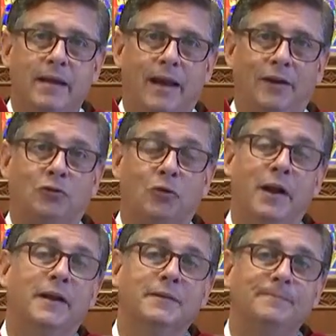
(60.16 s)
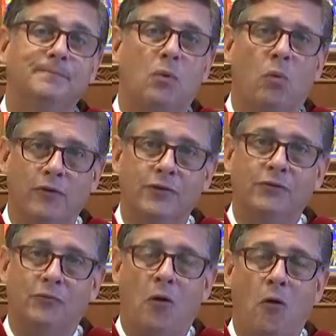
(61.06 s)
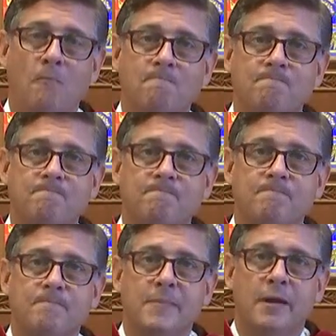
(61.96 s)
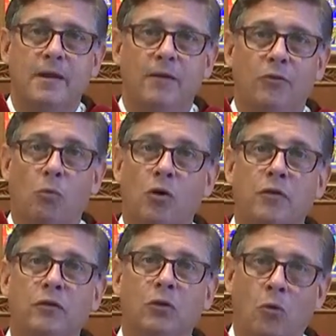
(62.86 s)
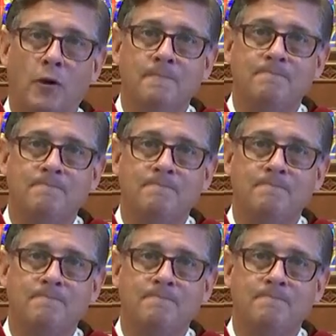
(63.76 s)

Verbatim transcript: and great was its fall. The word of the Lord.